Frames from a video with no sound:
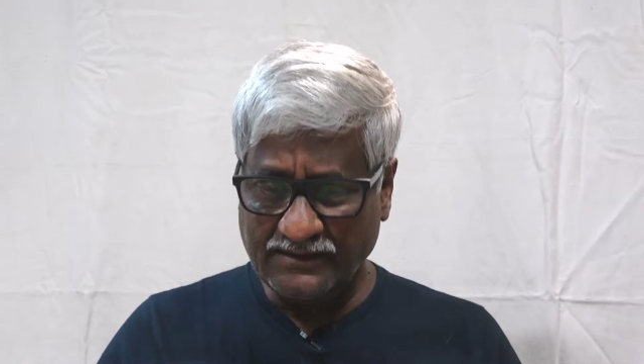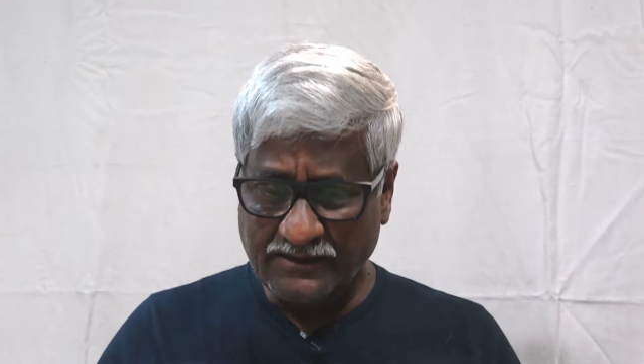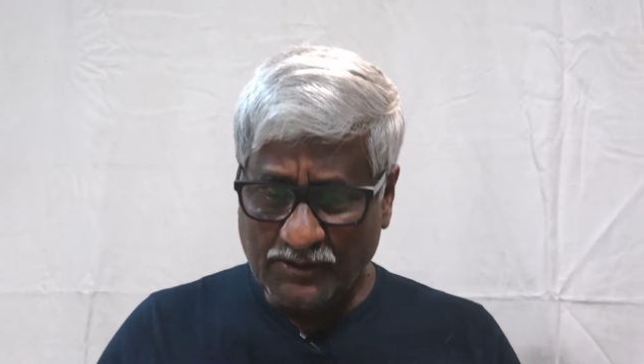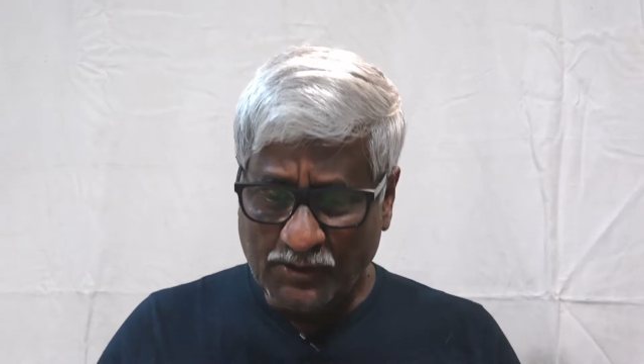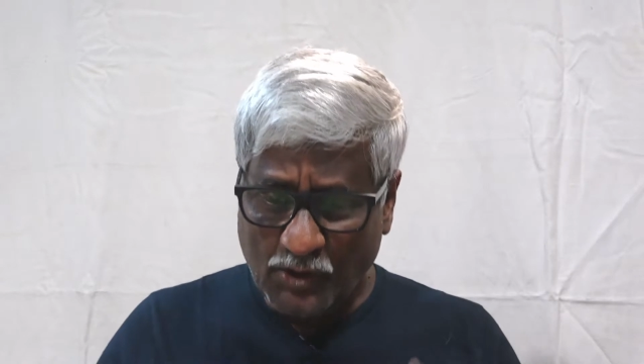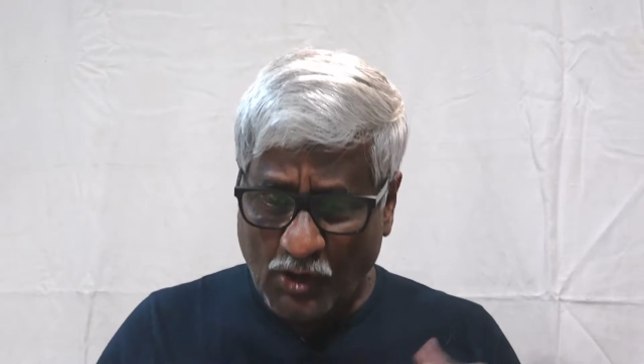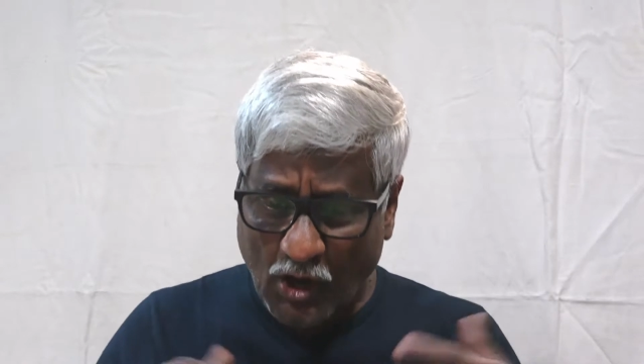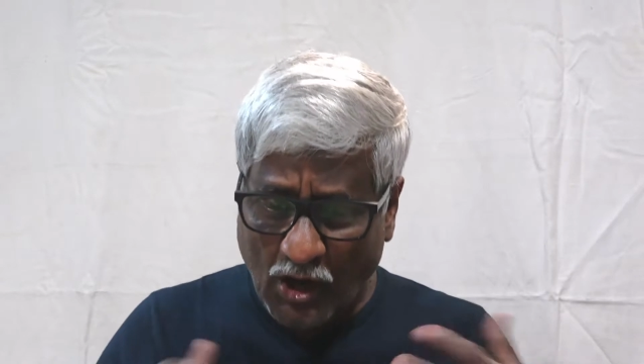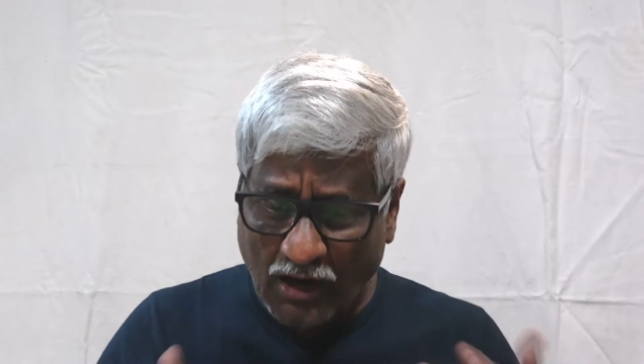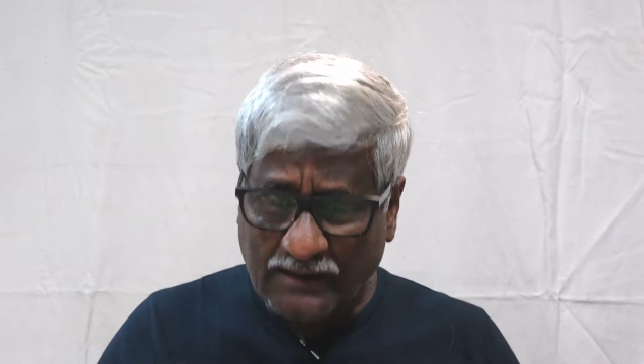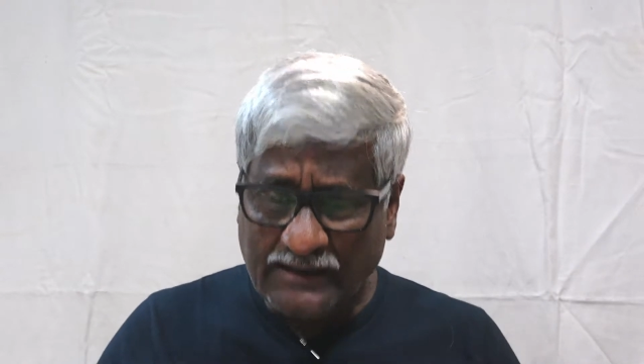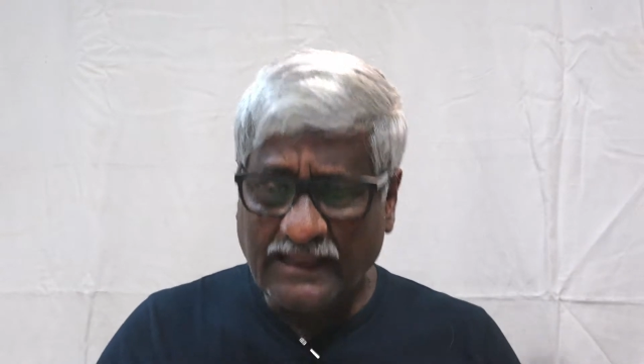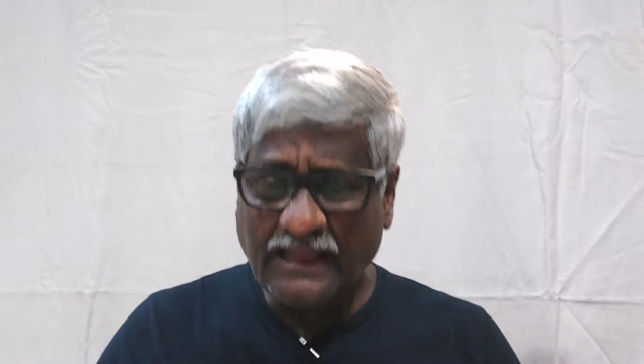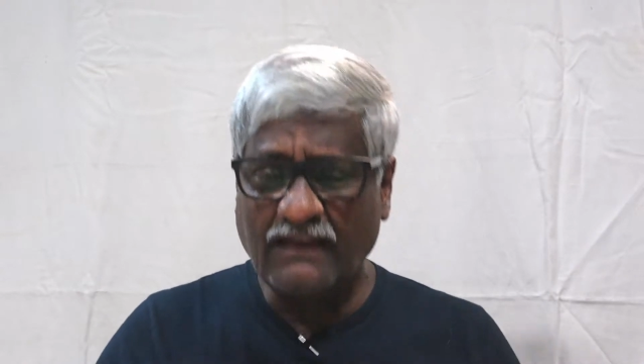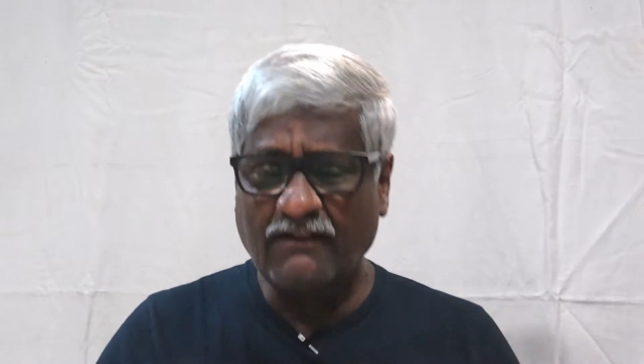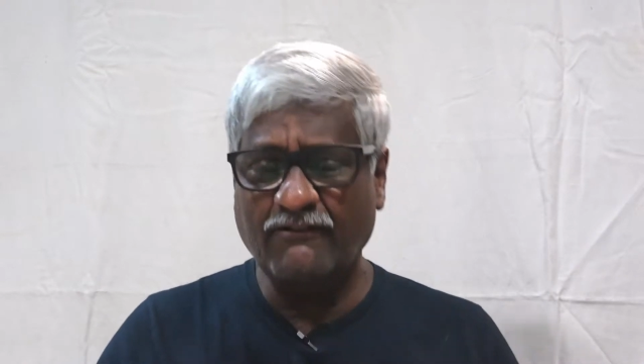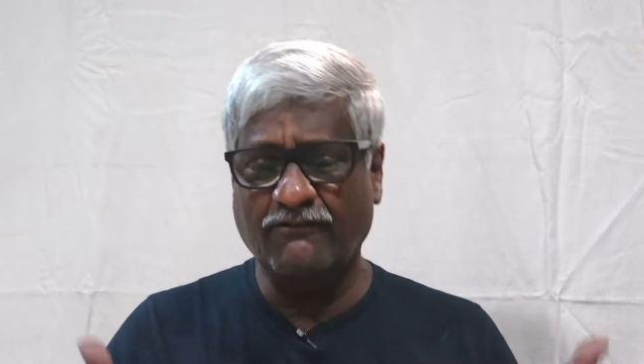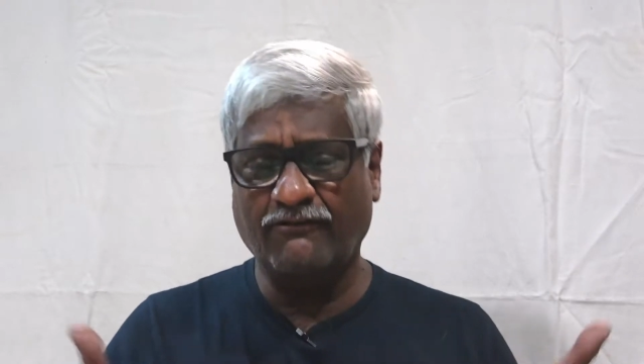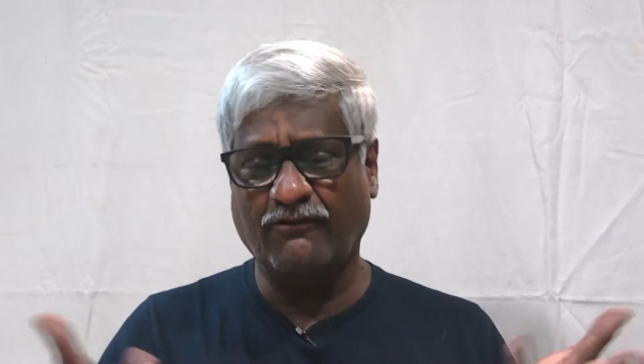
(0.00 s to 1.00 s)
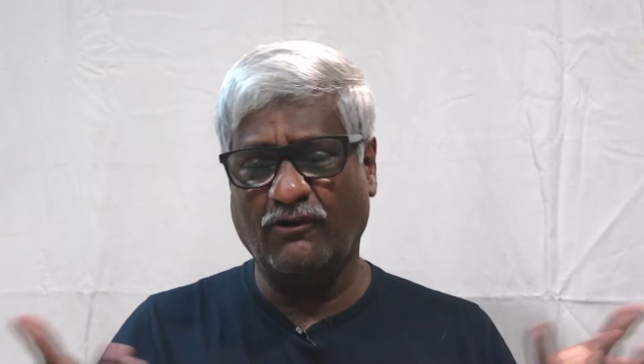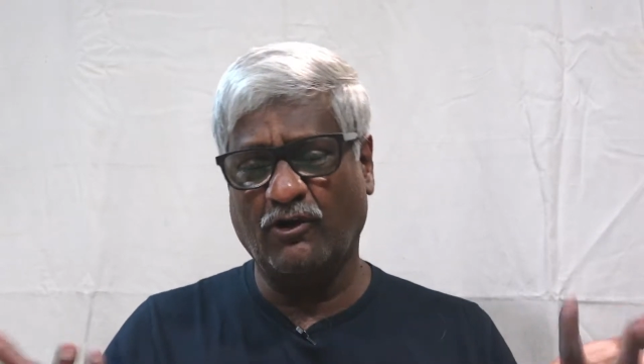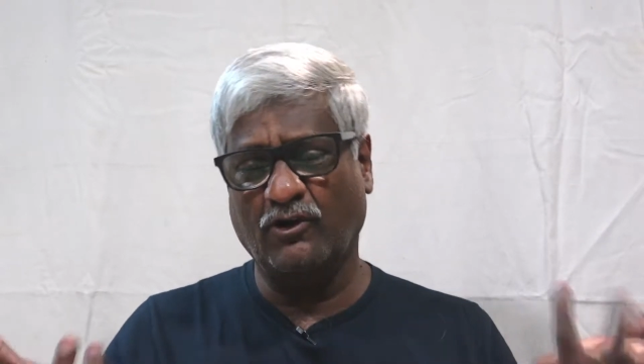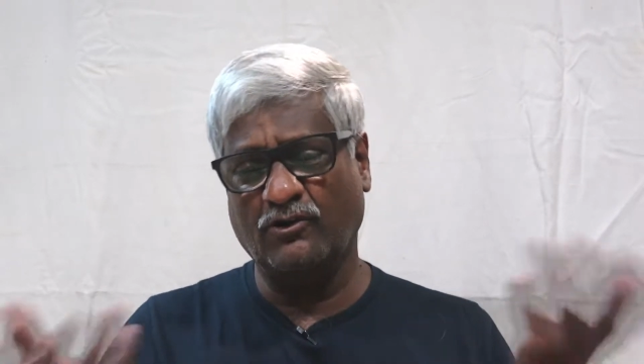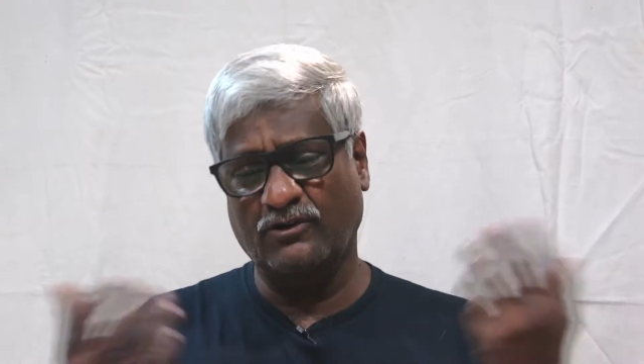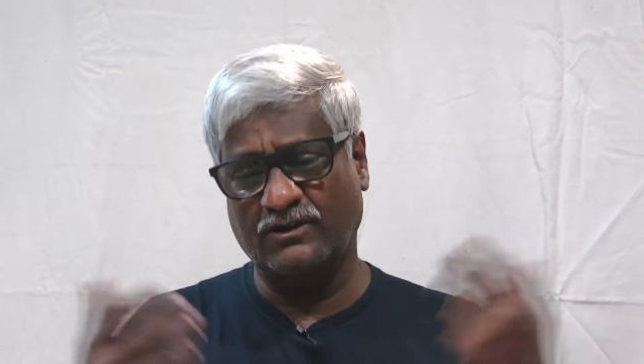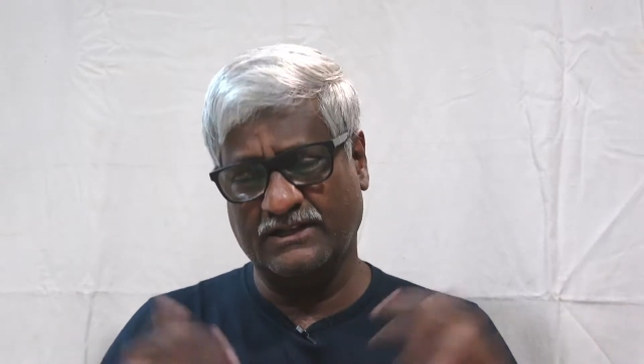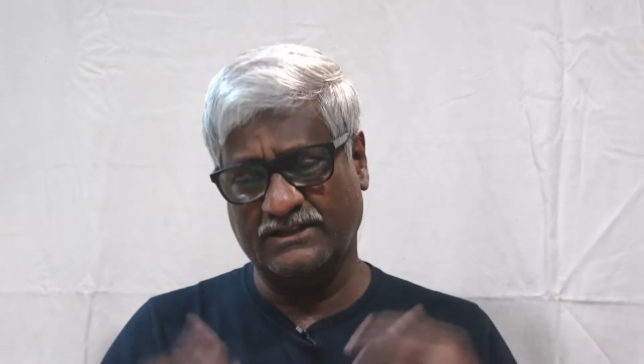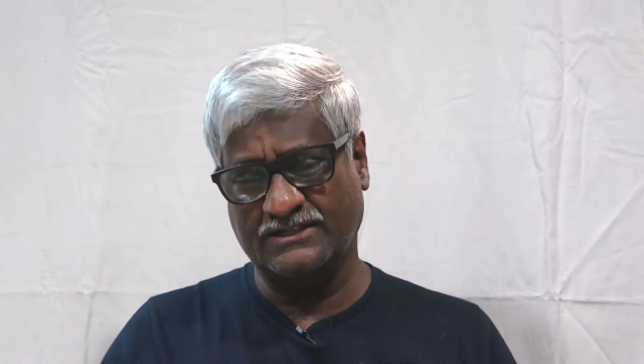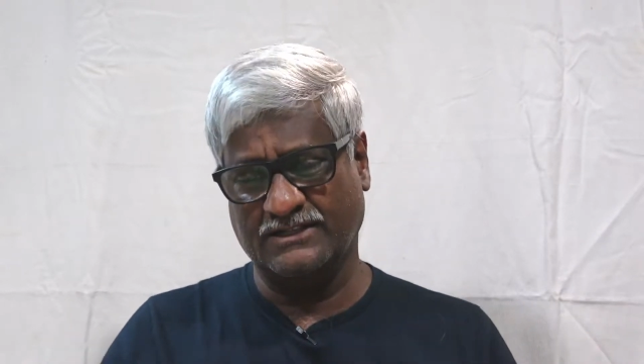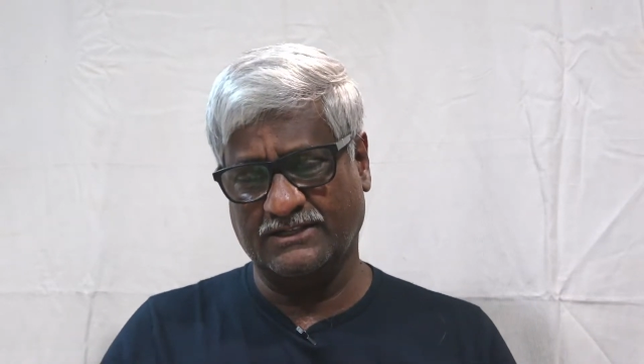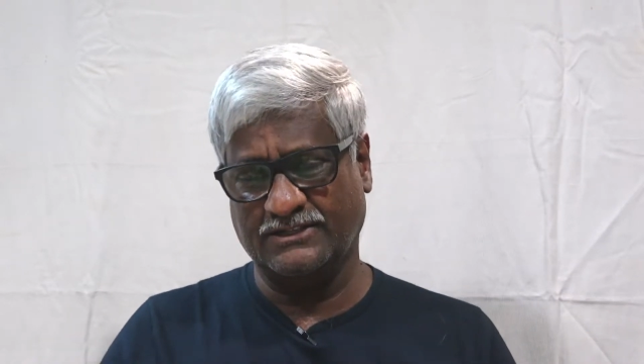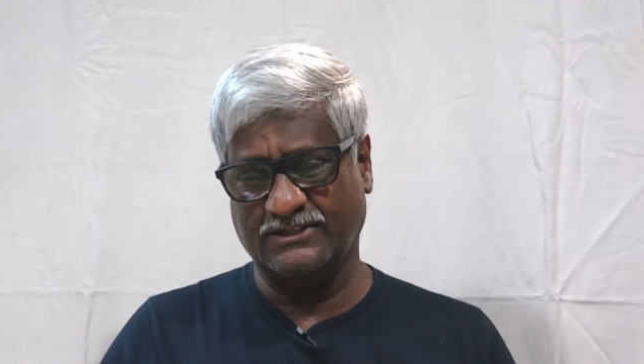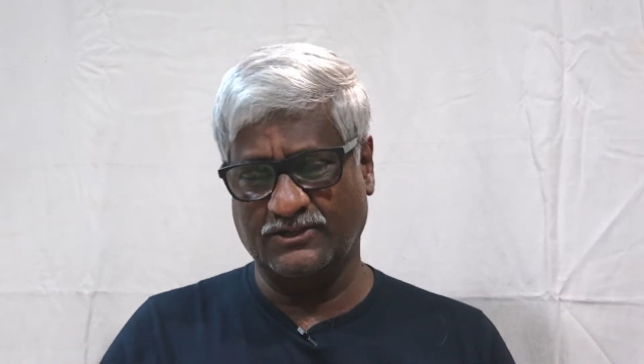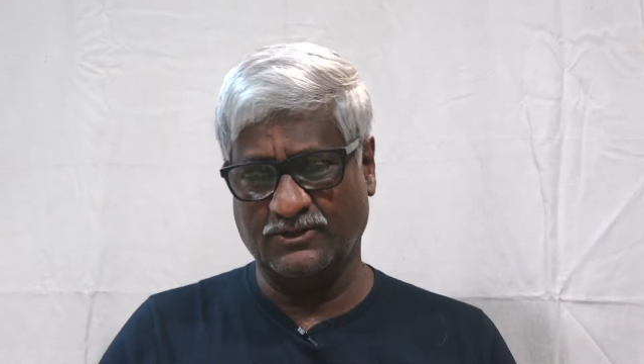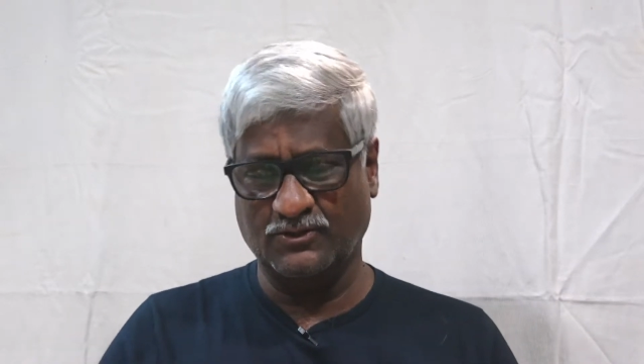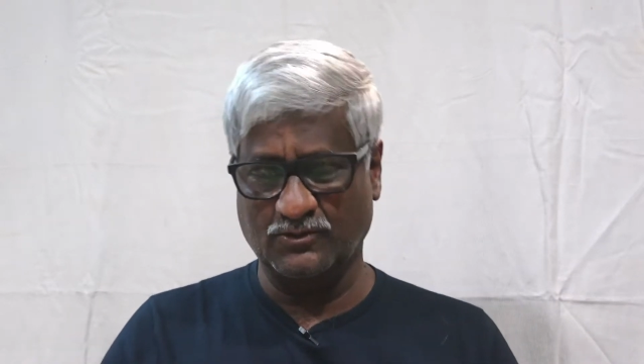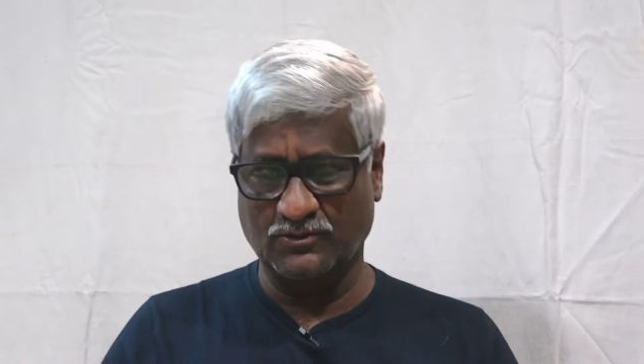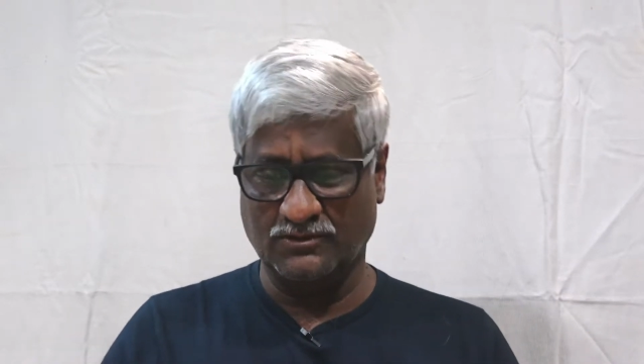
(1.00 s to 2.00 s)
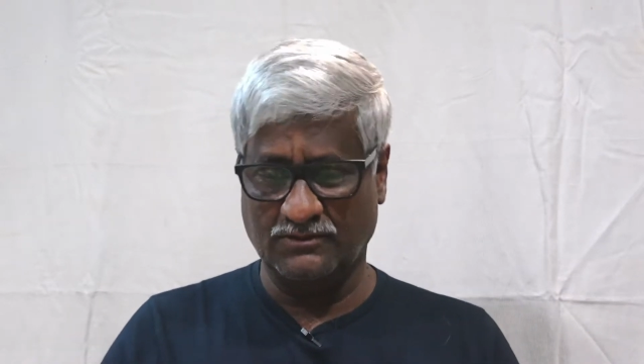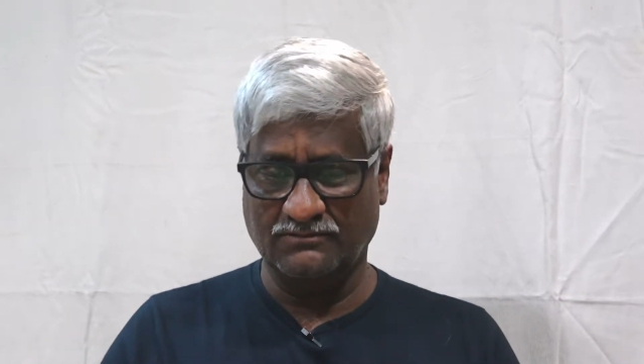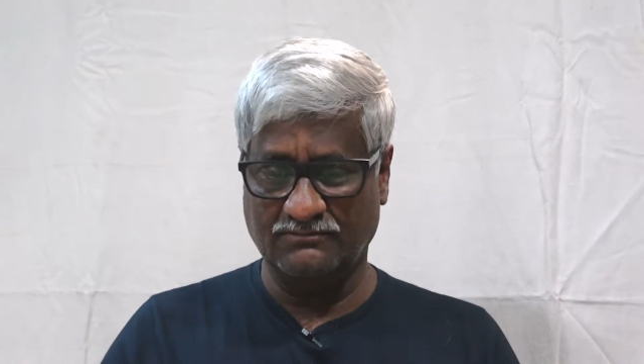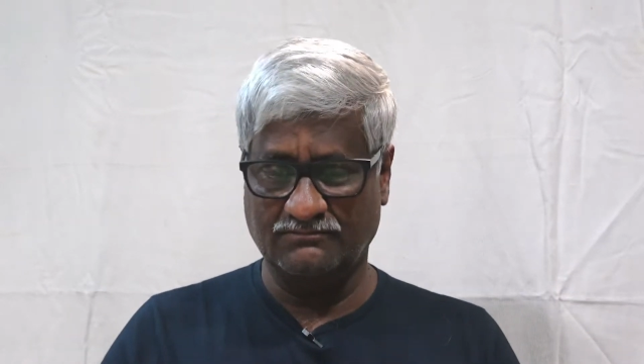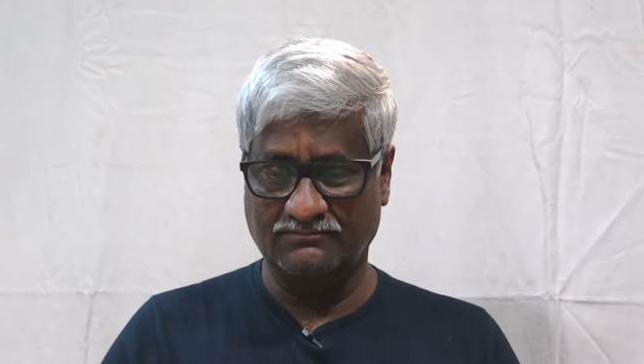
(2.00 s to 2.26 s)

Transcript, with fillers: not have followed a certain rule.